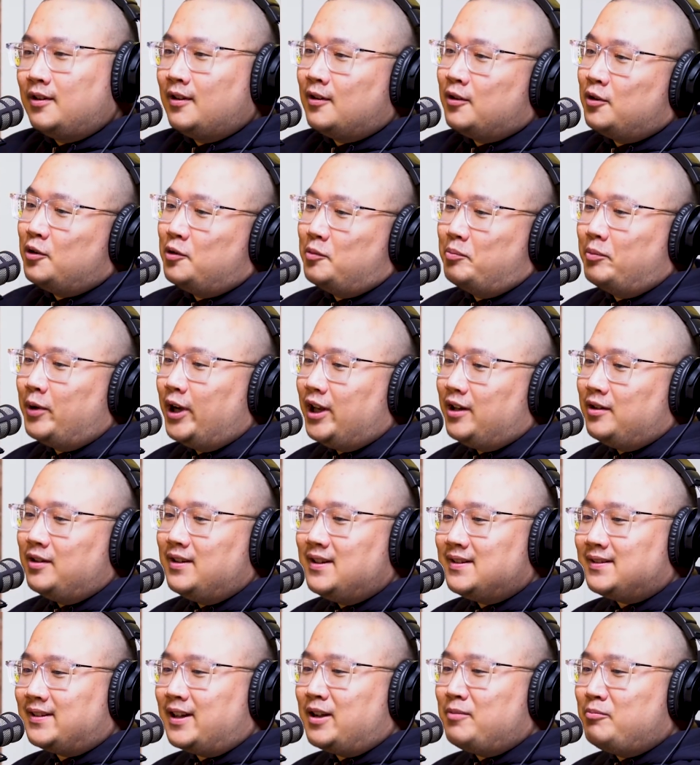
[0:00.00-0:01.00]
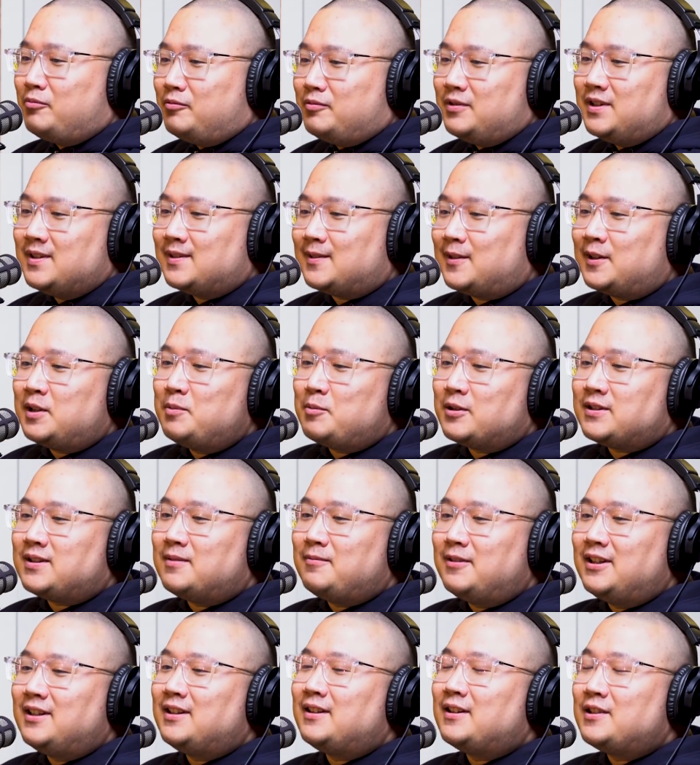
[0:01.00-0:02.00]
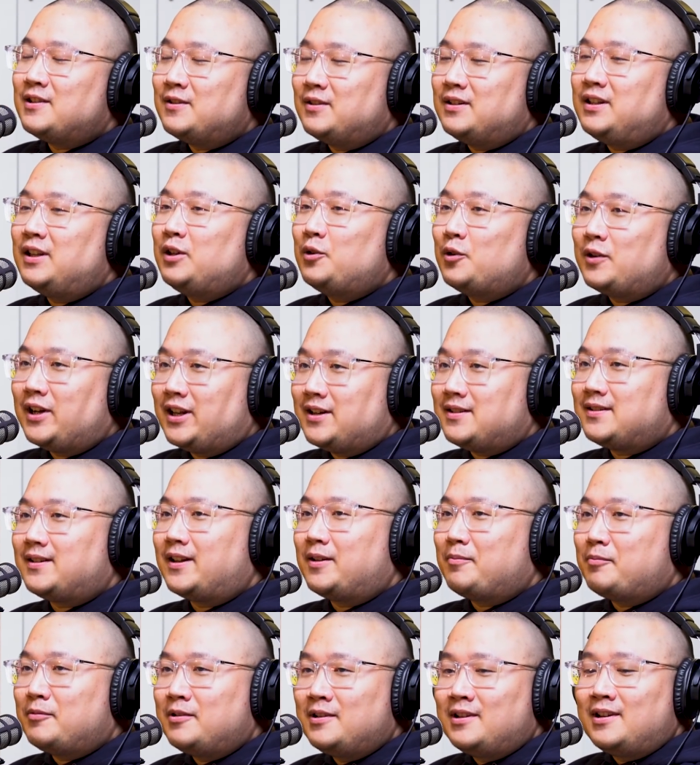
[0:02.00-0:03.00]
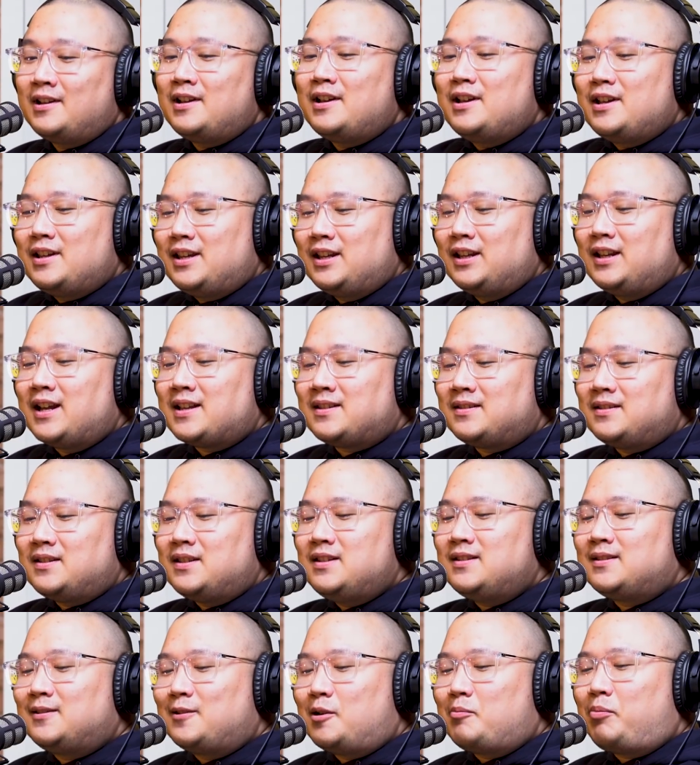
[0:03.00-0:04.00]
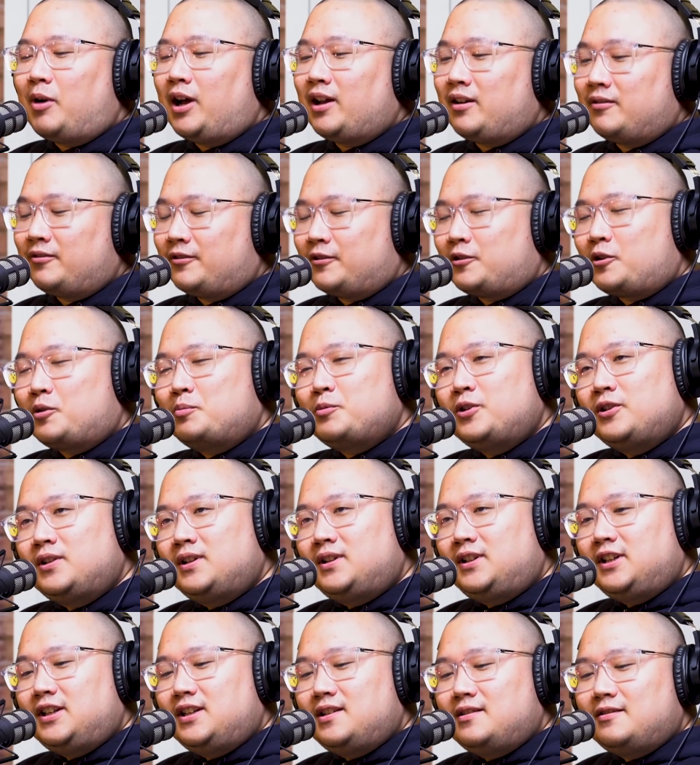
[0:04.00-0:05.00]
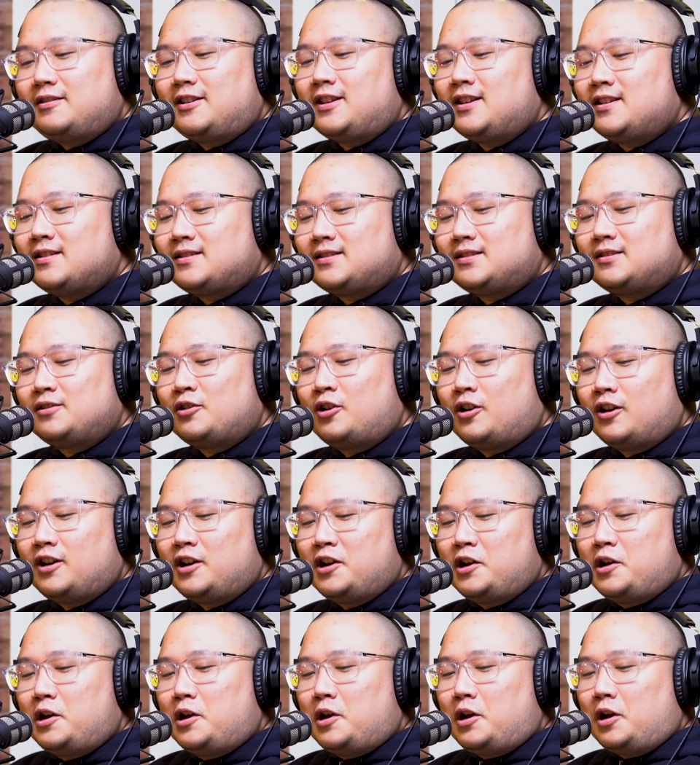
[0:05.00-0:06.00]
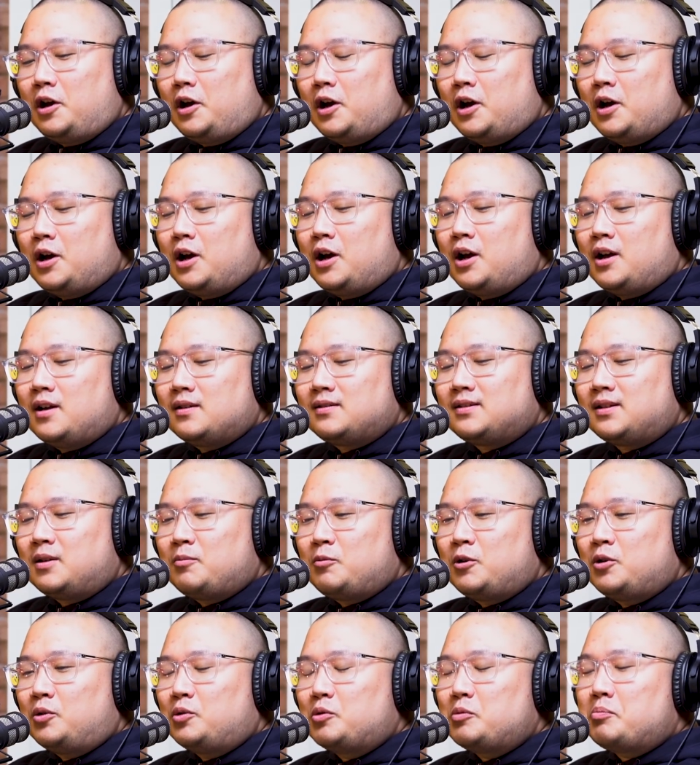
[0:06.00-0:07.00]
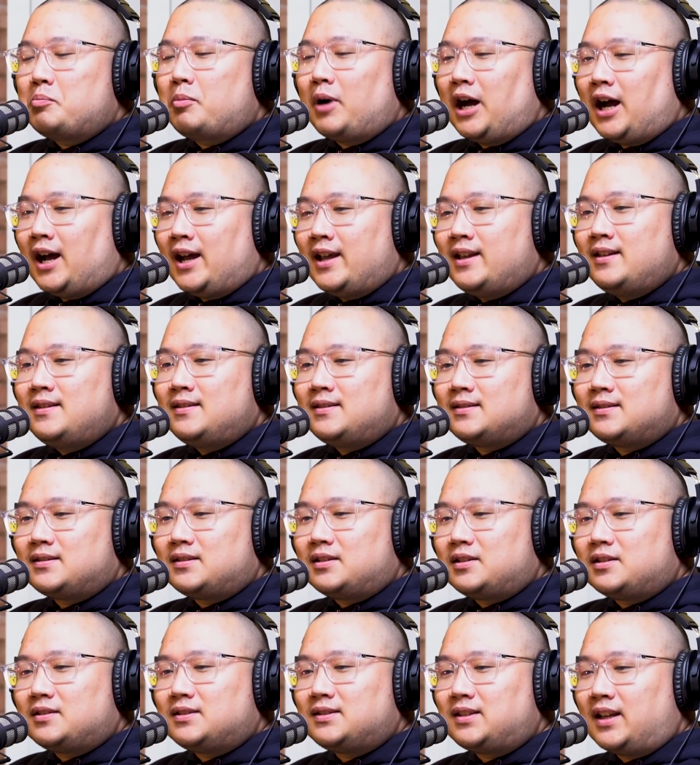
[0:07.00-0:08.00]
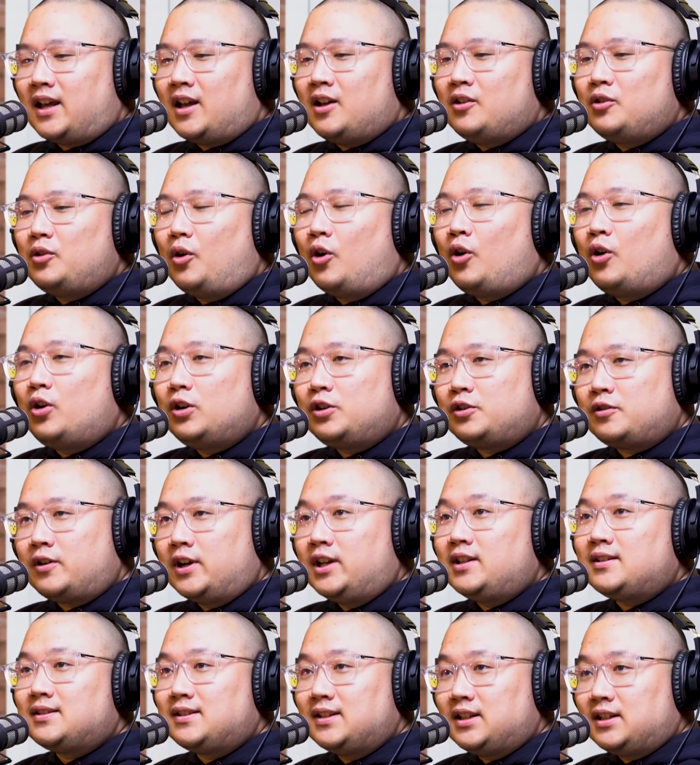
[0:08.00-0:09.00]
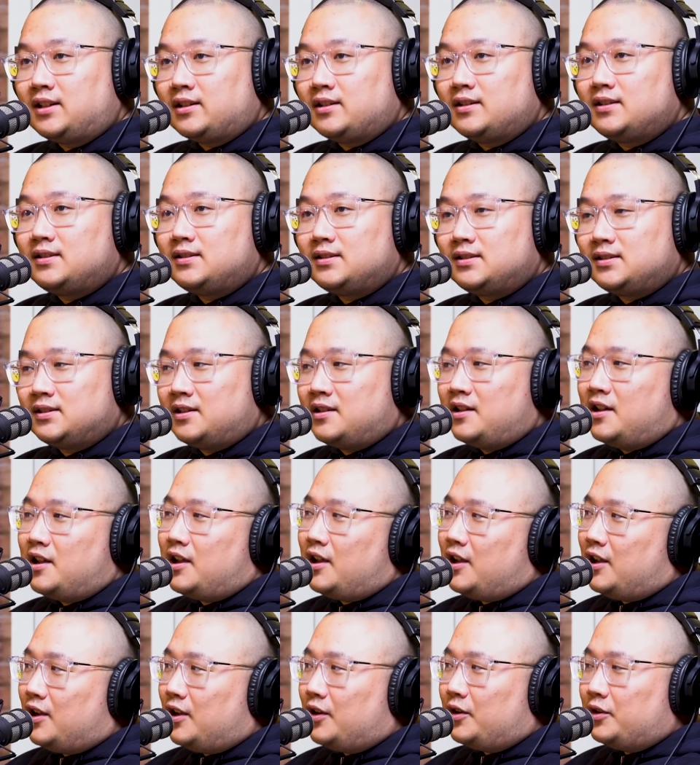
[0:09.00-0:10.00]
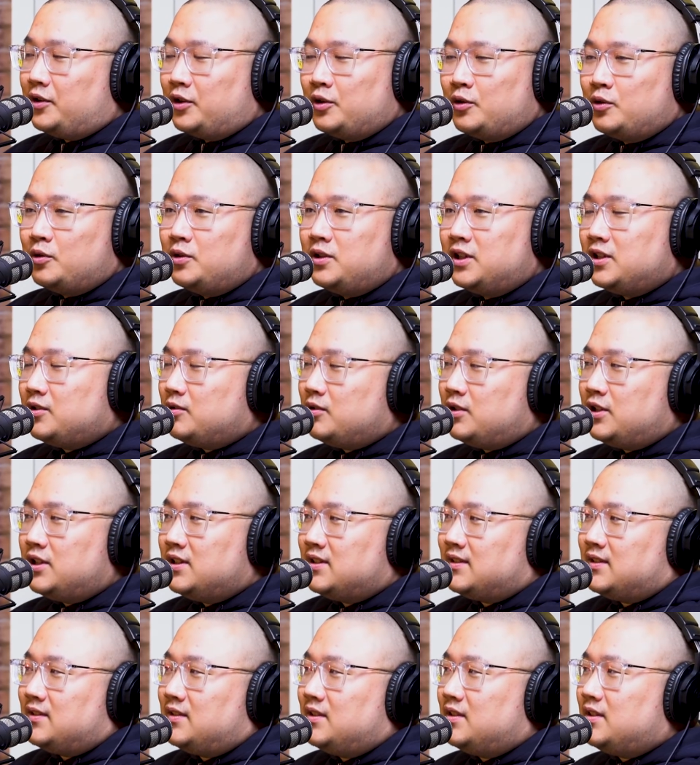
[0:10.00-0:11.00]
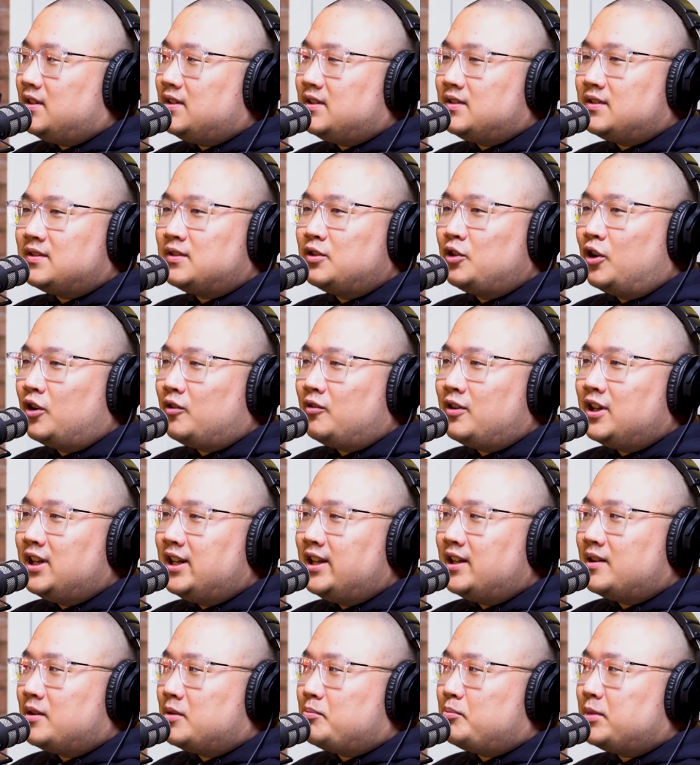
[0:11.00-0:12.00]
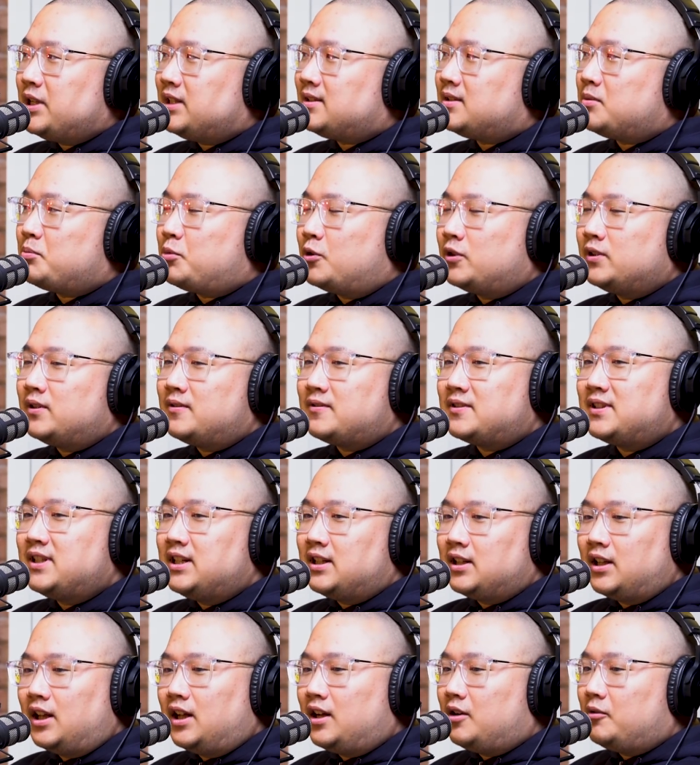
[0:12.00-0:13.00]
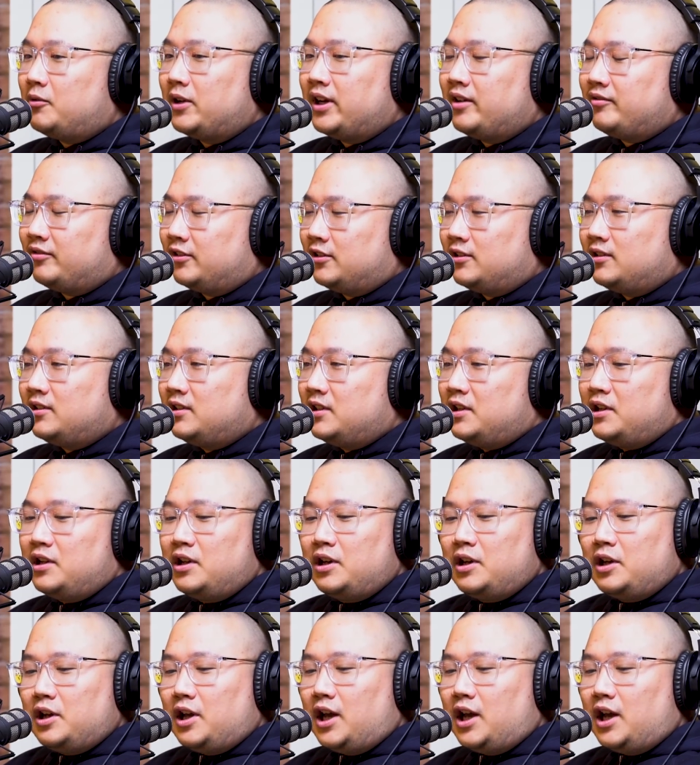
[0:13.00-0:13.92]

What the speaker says: You know, but this time he's talking about something he don't understand. He's not part of the community. He is not someone who buys, sell, or trade sneakers. You know, he's not really a big supporter of Sneakerlah or whatever.